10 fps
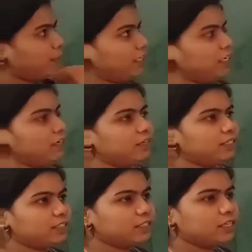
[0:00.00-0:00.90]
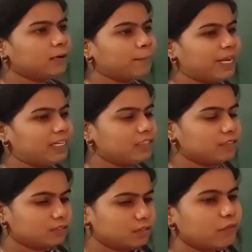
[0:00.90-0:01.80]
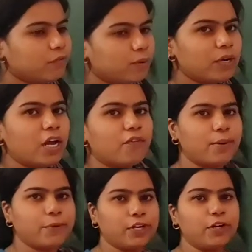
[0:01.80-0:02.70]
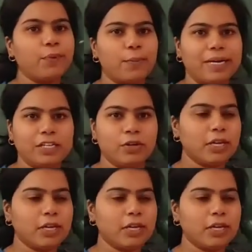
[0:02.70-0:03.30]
property and what is the maths formula of commutative property.